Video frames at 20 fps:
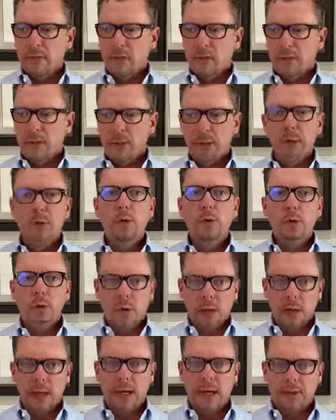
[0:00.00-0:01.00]
You
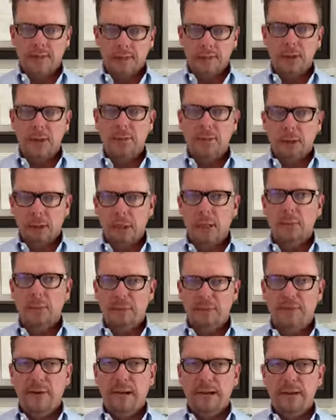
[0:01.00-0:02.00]
have just become
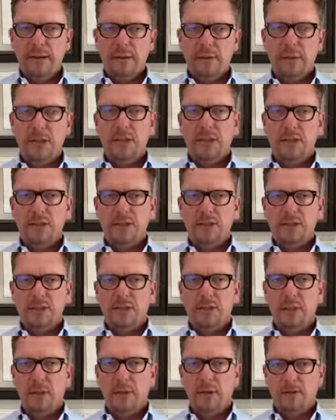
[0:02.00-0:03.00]
infected because
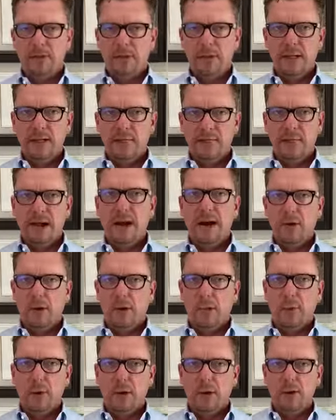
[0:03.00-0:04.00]
some of the
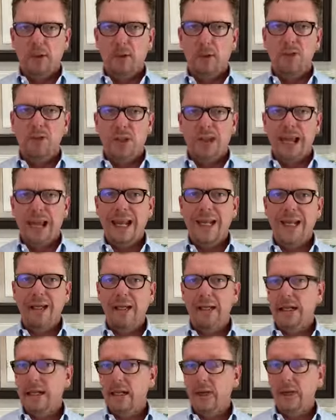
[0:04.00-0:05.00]
viral particles landed
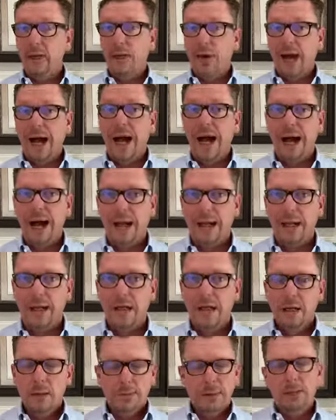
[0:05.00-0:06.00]
in your eye.
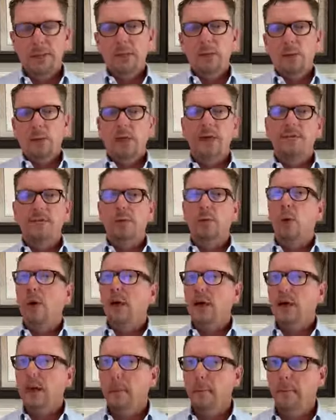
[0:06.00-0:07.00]
Maybe you were even
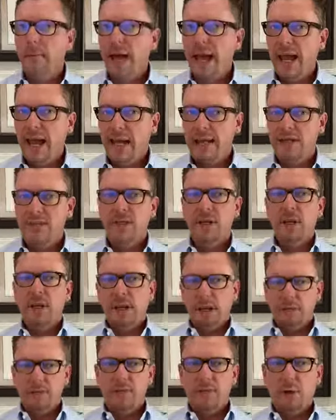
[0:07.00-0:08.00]
wearing a mask
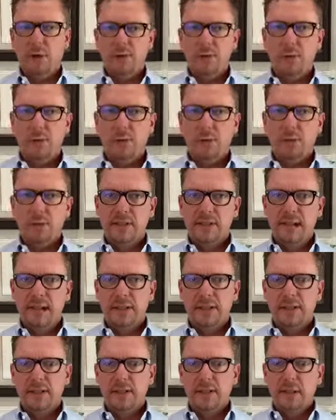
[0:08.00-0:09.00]
and thought you were
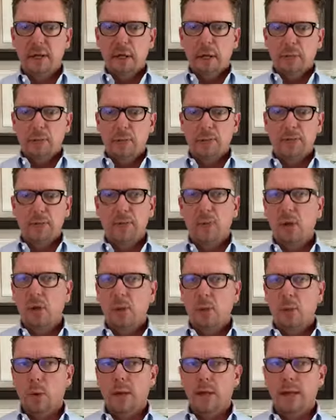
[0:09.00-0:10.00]
protected, but you
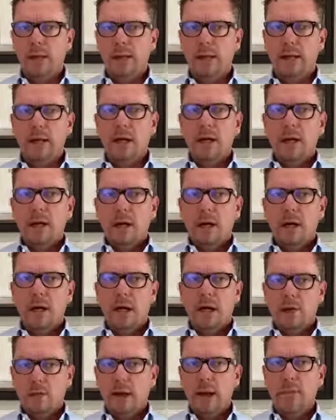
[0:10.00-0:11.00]
weren't wearing
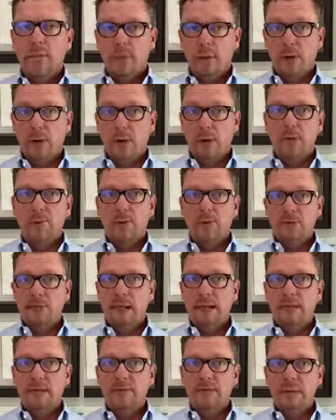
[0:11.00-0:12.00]
wraparound
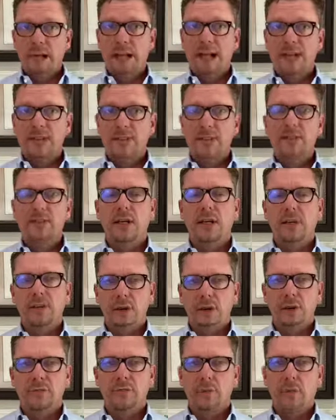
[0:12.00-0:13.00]
protective glasses, and
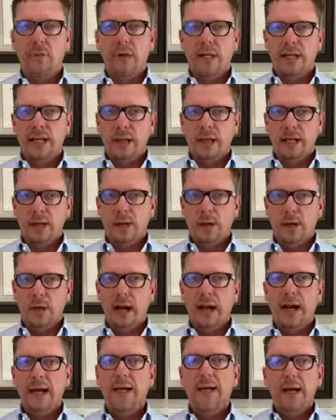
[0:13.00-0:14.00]
therefore it got in your
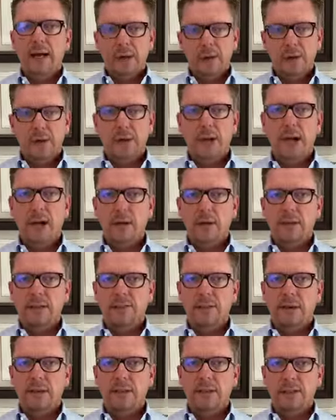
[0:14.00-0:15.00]
eye. You're now
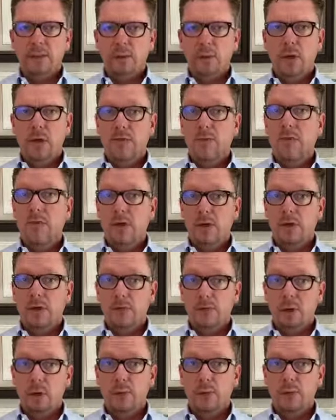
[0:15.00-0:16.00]
infected with the
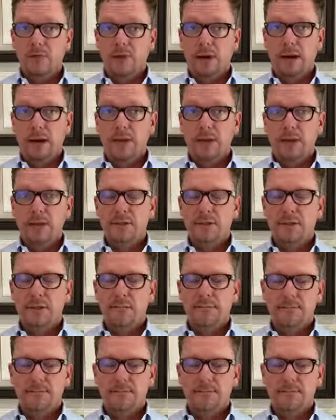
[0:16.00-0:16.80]
coronavirus.